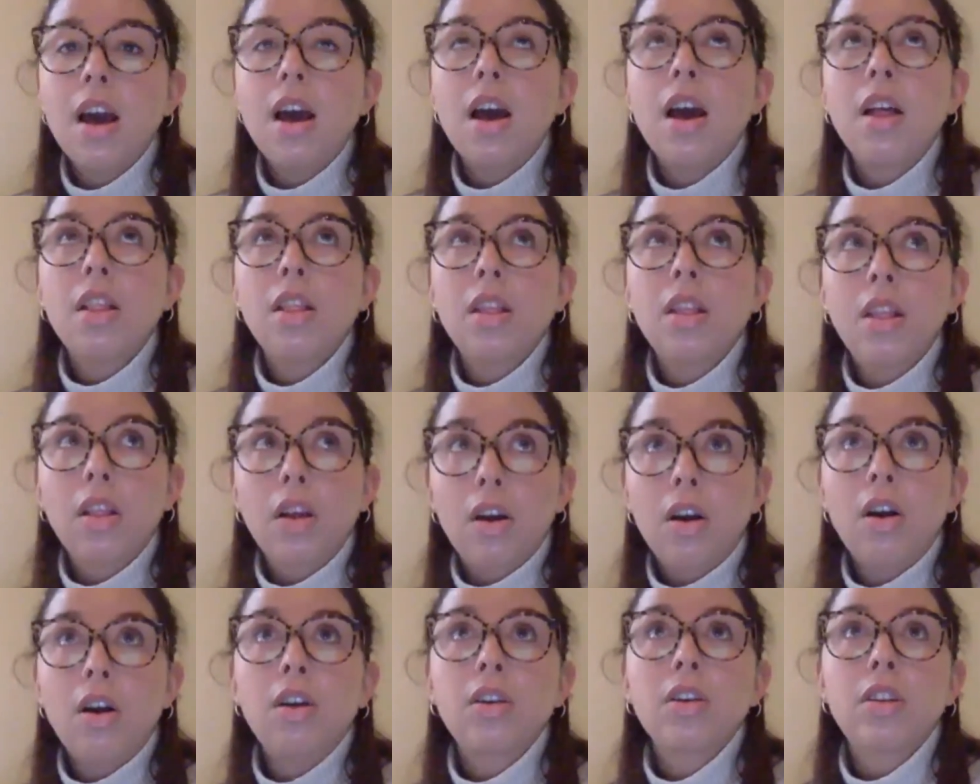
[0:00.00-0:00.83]
a
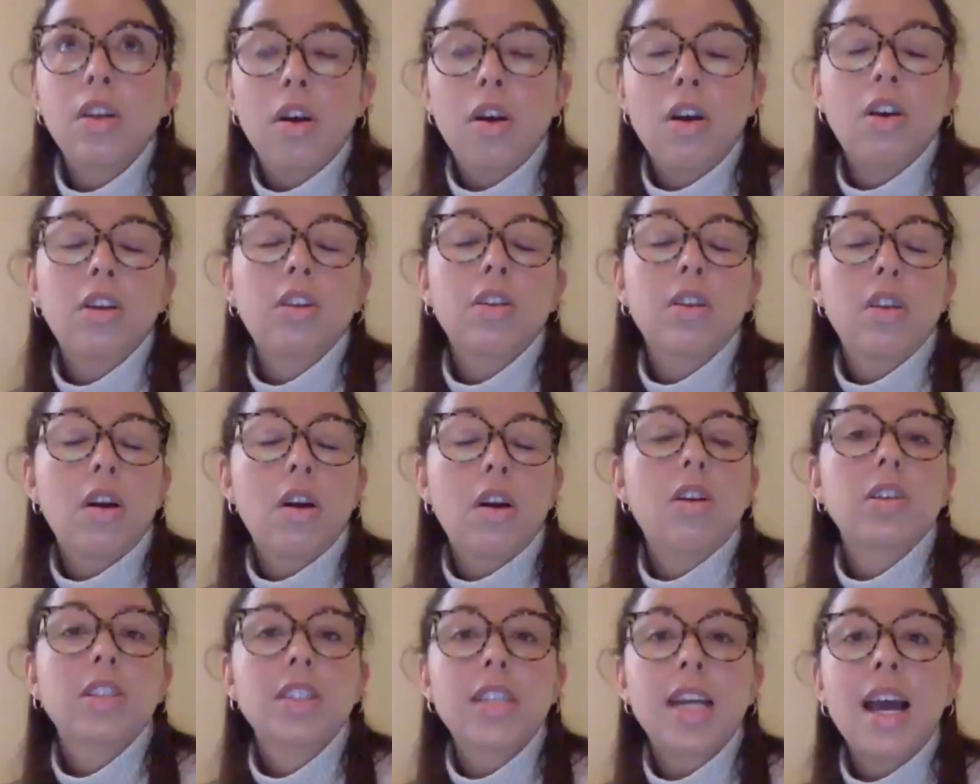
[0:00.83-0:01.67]

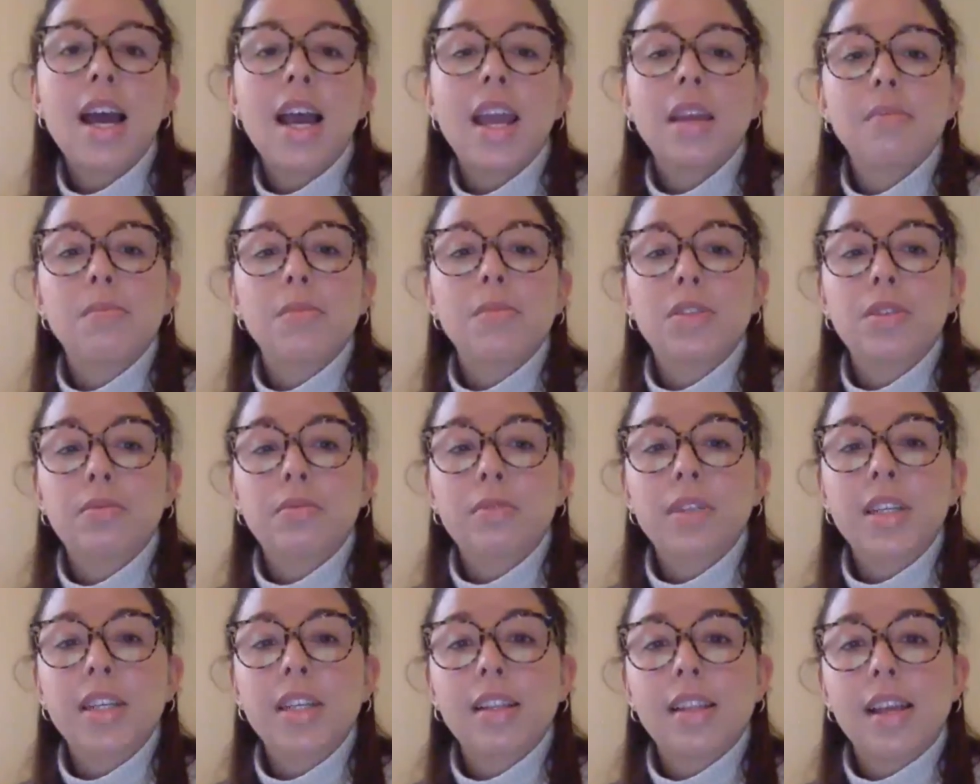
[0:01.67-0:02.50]
long time to
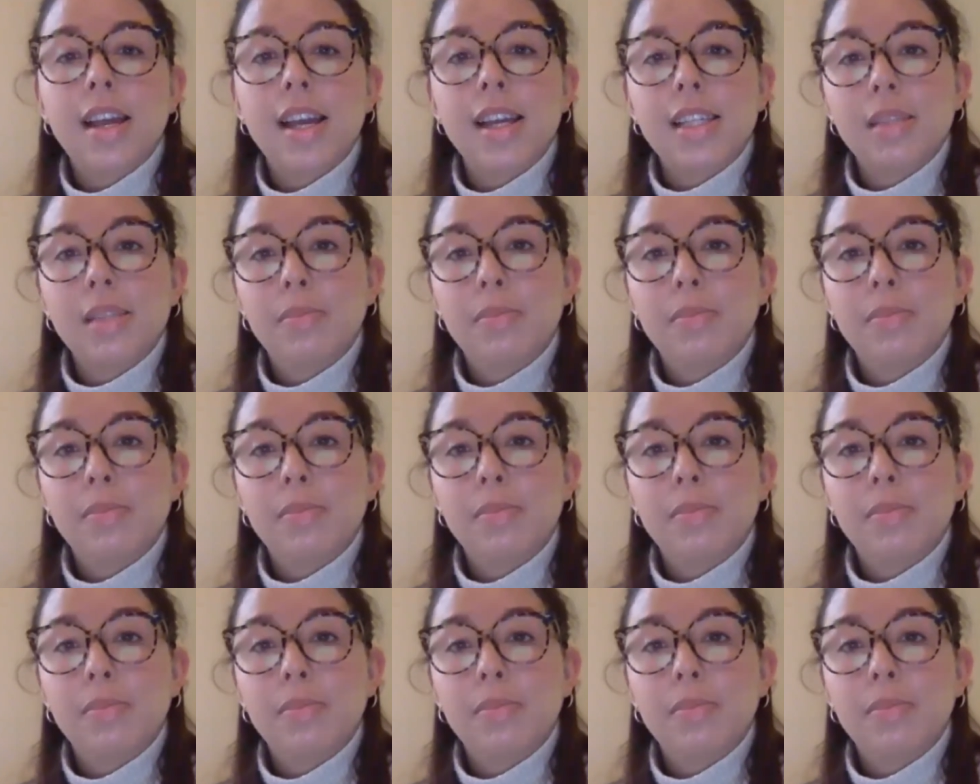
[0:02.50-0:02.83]
realize.